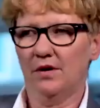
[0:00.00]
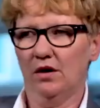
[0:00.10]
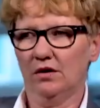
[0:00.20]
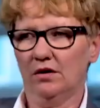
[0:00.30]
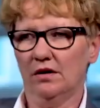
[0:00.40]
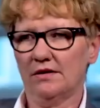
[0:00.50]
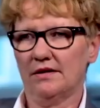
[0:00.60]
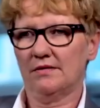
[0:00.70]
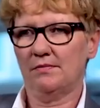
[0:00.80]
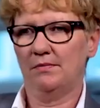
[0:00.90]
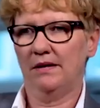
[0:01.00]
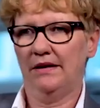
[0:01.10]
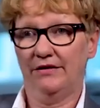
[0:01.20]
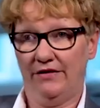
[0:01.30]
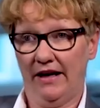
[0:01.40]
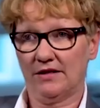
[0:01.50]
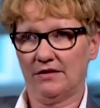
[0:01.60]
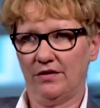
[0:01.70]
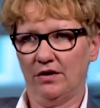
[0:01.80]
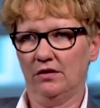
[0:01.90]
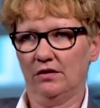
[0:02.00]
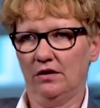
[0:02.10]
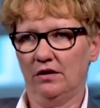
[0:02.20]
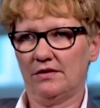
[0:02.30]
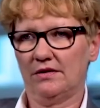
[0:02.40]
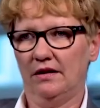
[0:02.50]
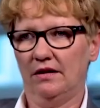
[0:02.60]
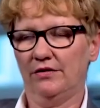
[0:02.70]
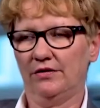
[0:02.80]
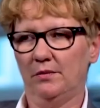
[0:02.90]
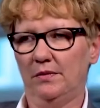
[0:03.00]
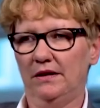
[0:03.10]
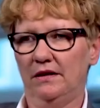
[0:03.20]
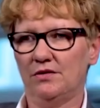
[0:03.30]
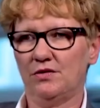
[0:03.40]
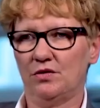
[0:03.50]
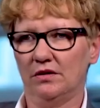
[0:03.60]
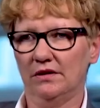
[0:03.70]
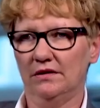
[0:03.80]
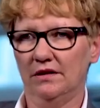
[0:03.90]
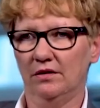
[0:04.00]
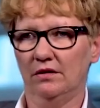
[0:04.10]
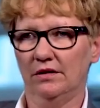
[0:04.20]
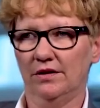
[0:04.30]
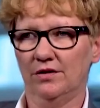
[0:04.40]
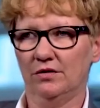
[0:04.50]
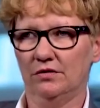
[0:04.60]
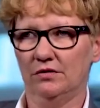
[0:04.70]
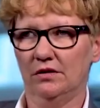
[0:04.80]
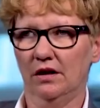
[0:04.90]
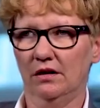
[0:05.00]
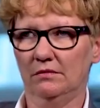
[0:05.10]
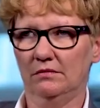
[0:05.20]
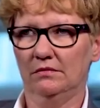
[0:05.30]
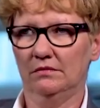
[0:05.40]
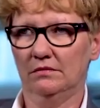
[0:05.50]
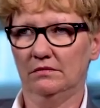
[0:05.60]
The Holocaust is, and the facts of the Holocaust are often being distorted in order to